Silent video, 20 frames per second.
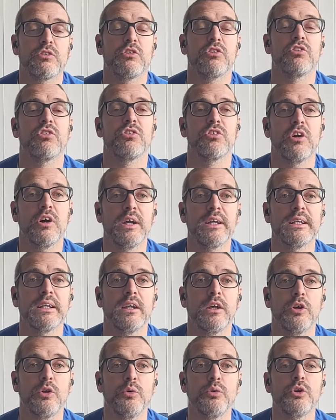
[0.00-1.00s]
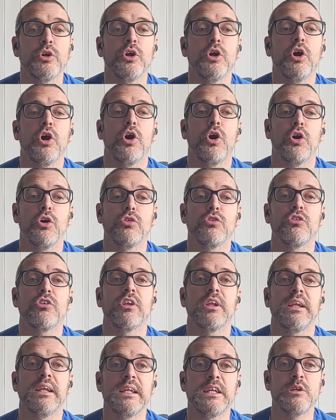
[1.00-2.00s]
to sideload onto
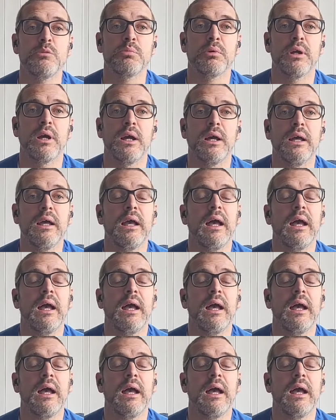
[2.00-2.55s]
the Libra,